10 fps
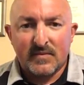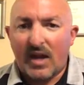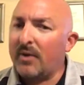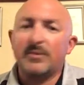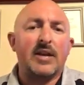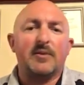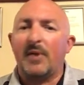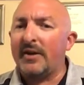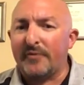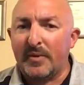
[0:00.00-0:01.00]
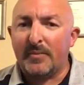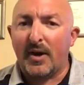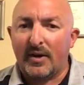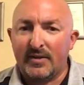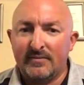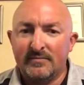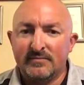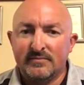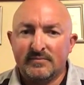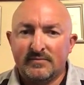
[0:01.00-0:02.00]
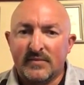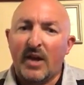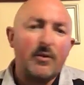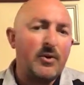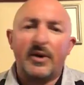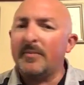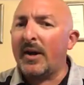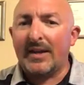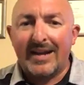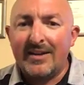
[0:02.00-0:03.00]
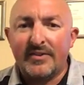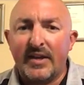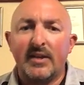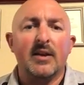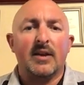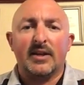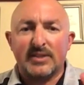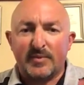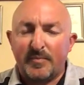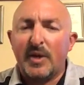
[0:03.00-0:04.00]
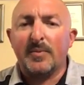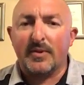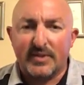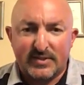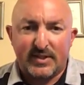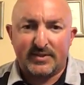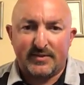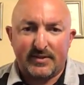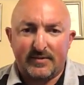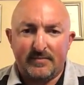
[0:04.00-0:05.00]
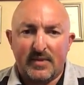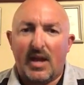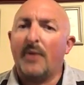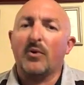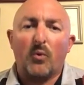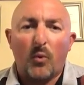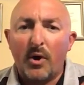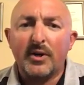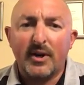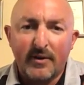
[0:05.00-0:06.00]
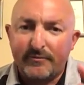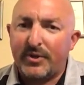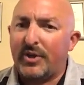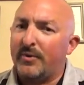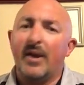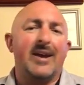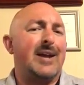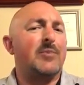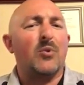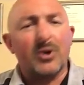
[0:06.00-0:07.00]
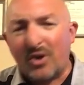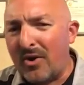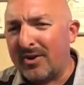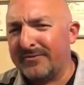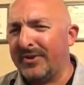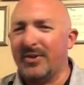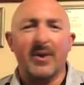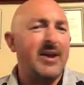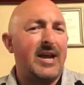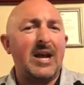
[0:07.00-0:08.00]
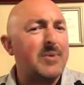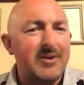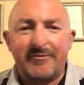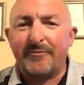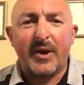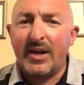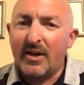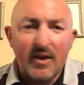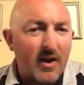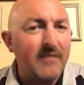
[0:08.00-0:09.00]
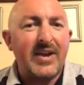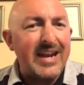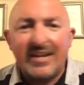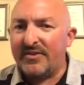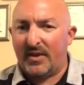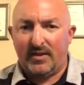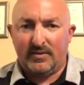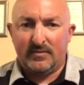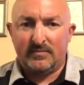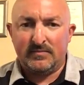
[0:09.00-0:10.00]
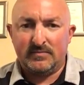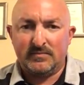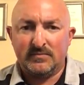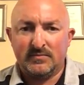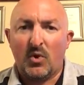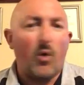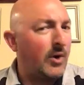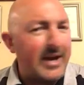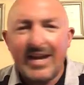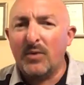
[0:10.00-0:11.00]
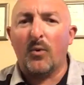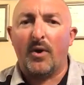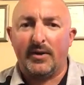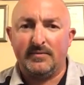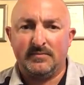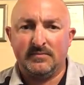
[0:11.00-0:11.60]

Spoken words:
I don't take money from anybody. I don't owe anybody anything except the people of this district. I want to work for you, and I'm going to work hard for you, and I'm not afraid of anything or anyone.